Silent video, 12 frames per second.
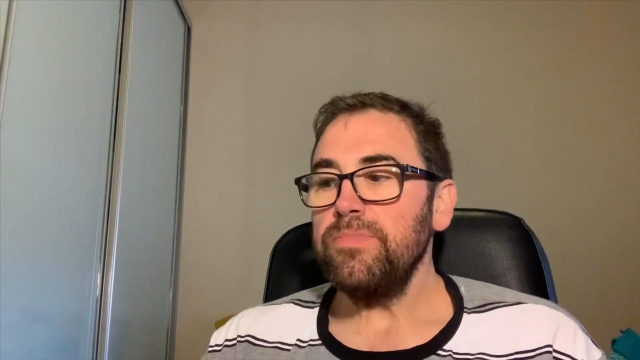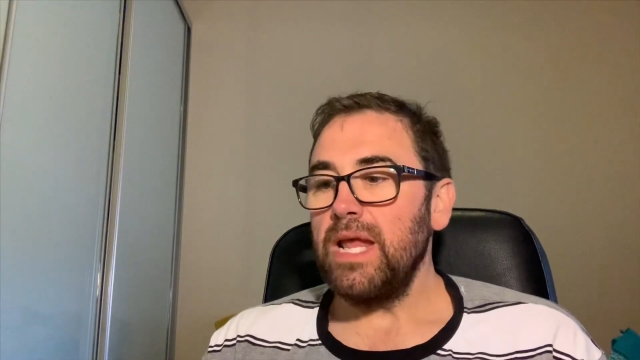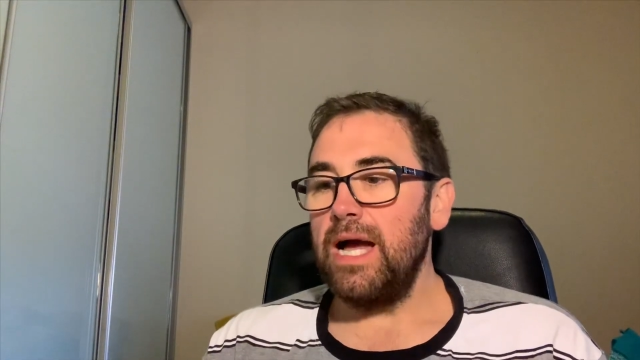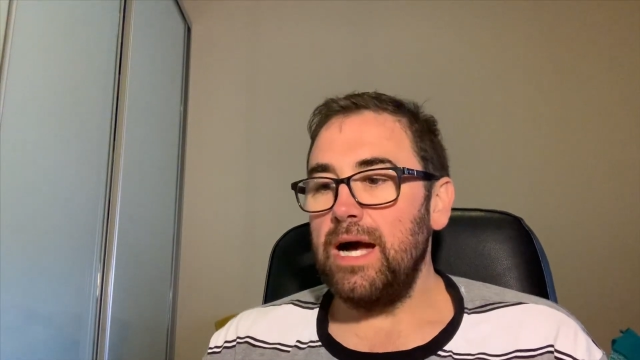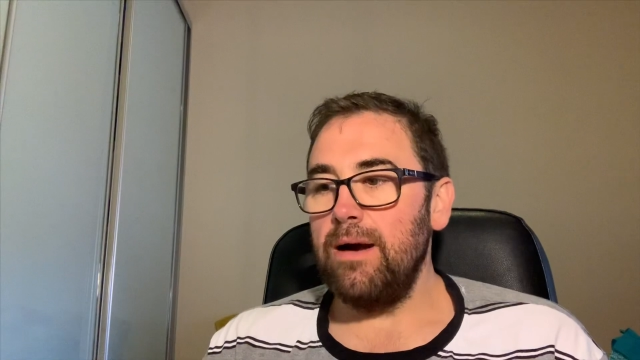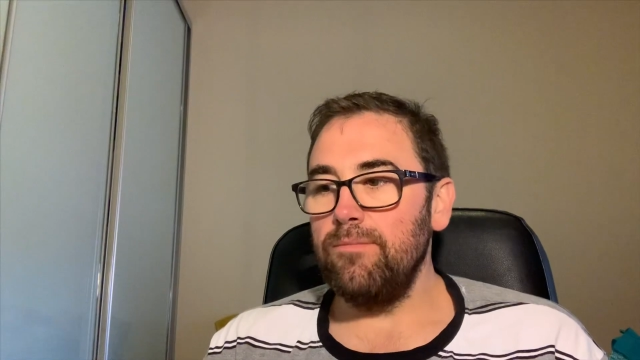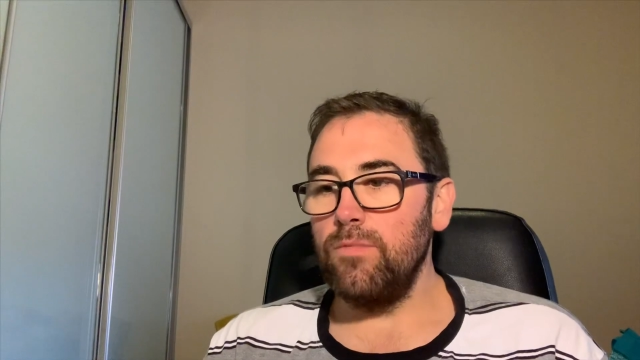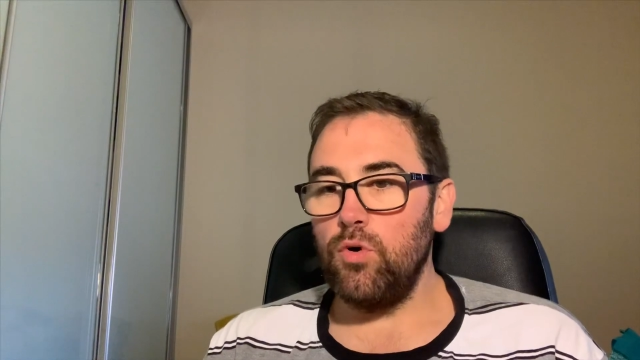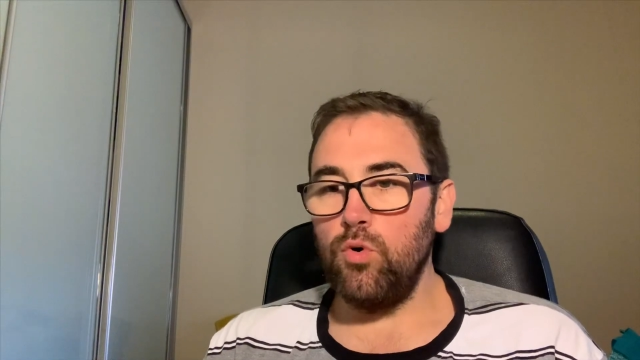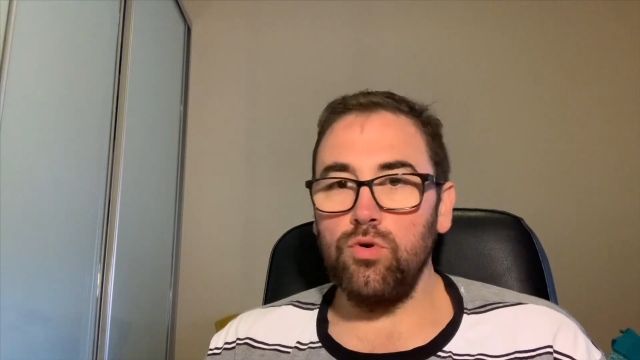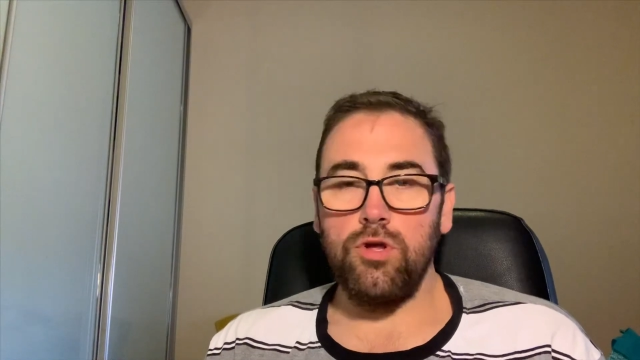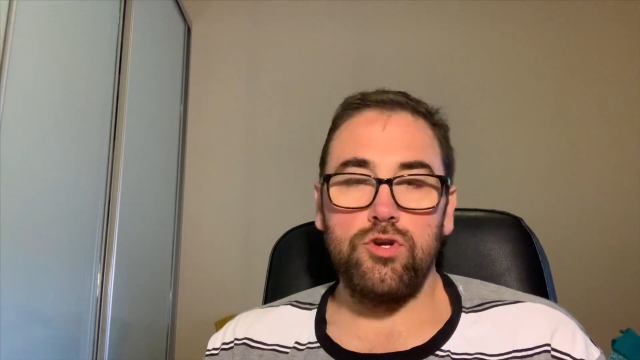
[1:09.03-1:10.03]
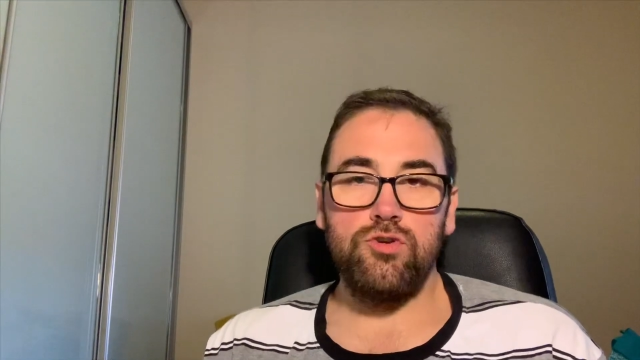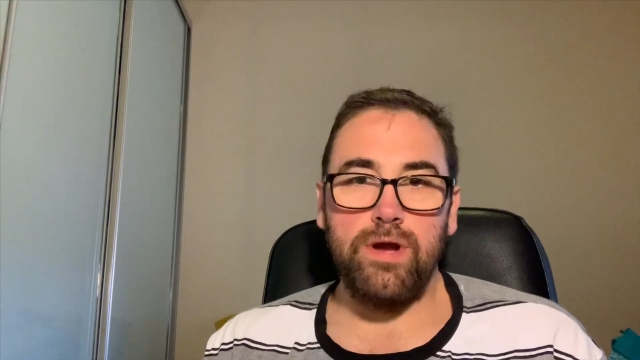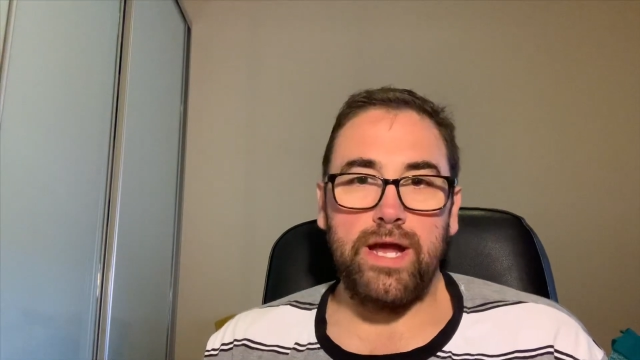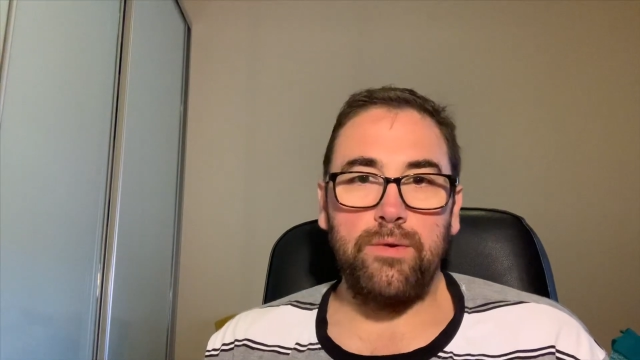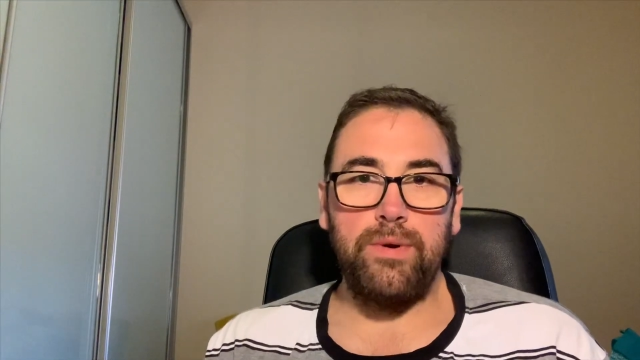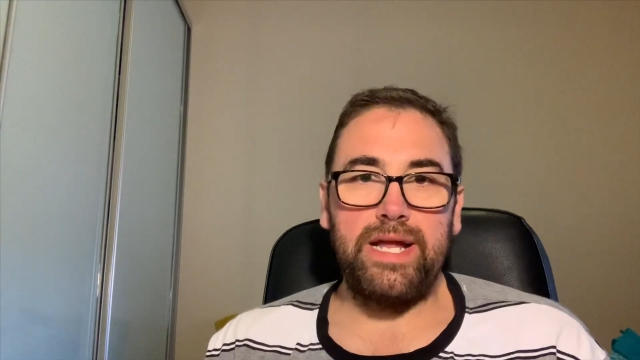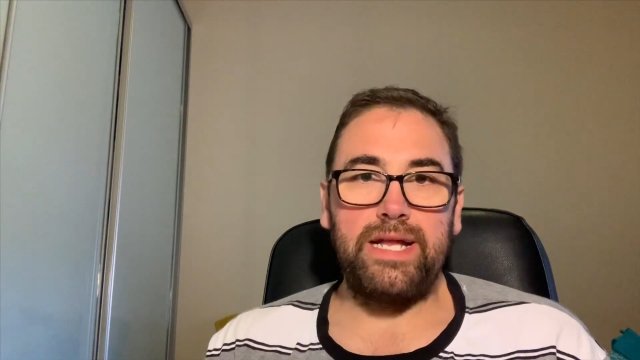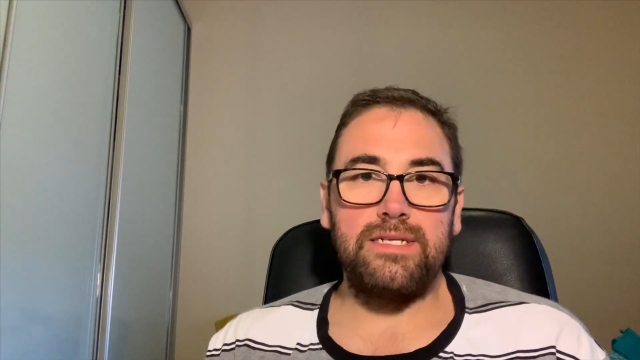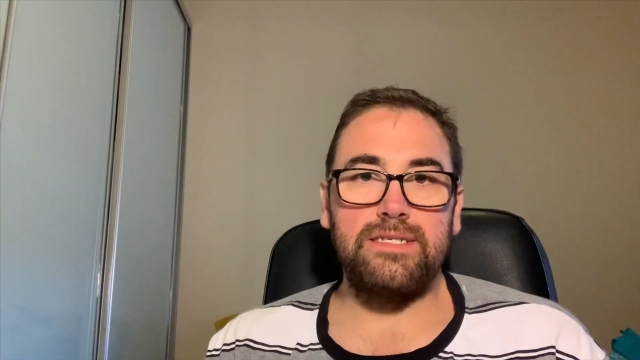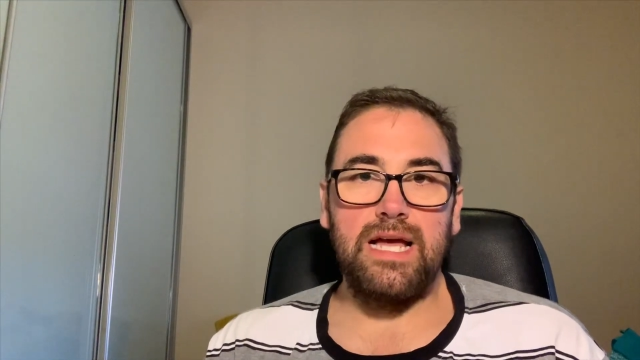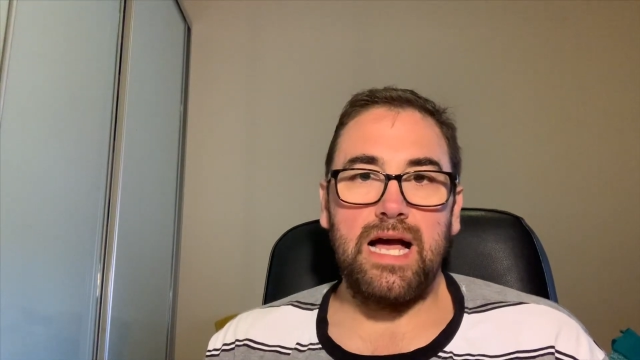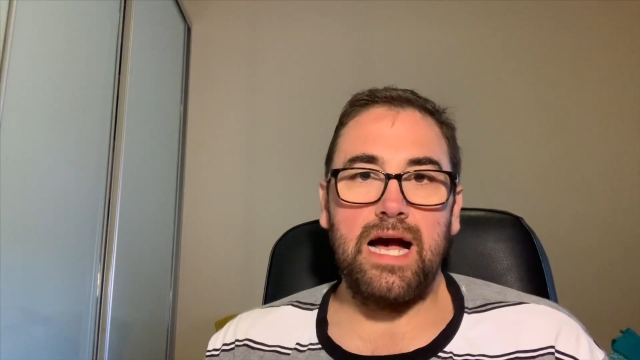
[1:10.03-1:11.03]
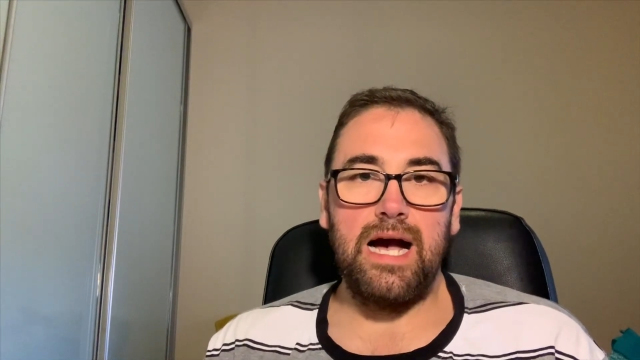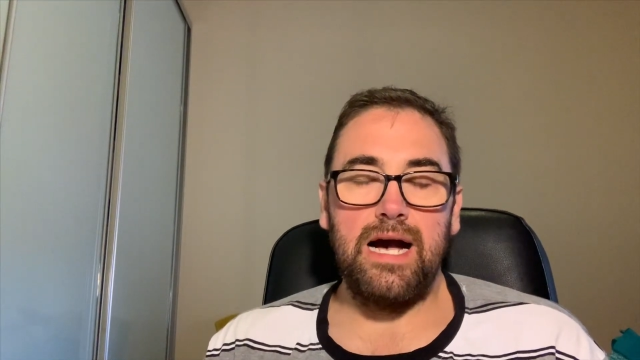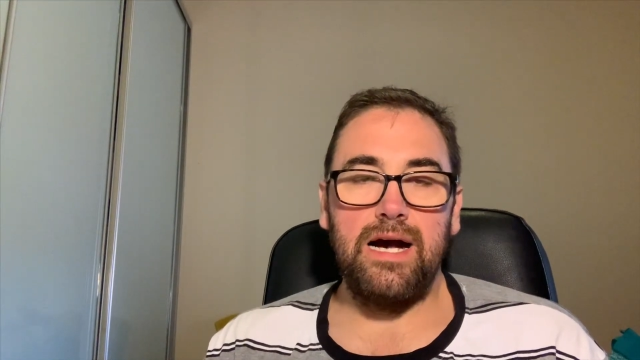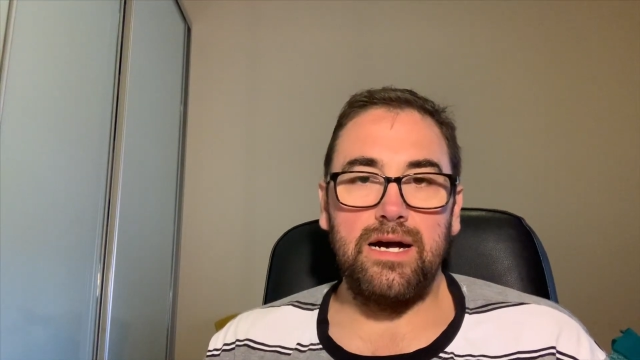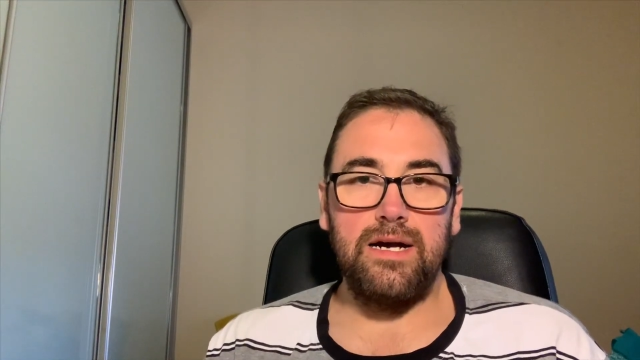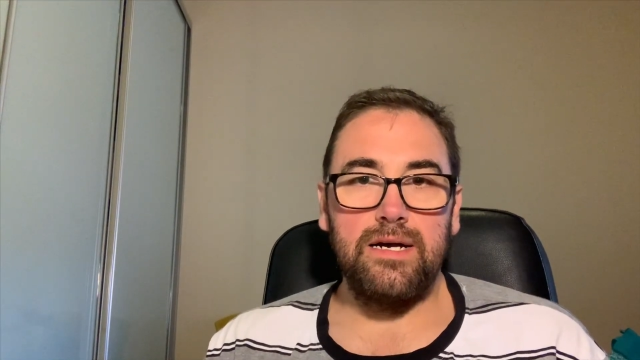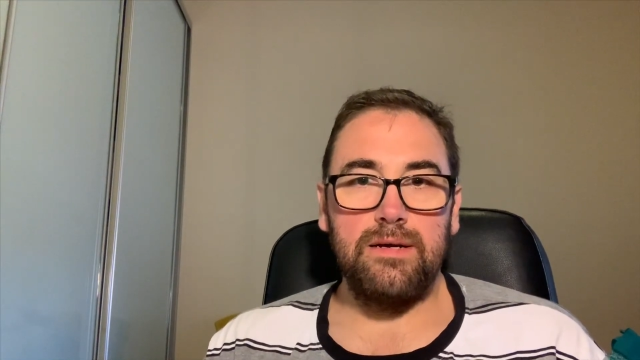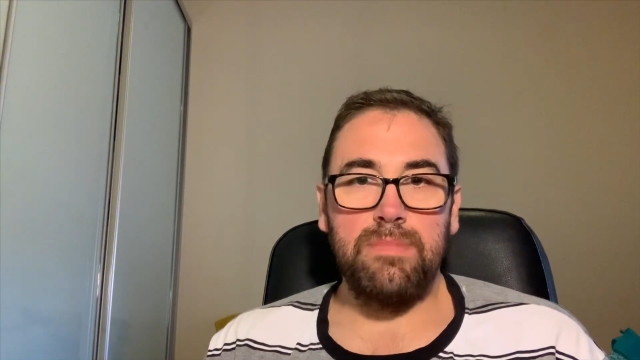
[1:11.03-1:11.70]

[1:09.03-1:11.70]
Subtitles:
All those drag queens are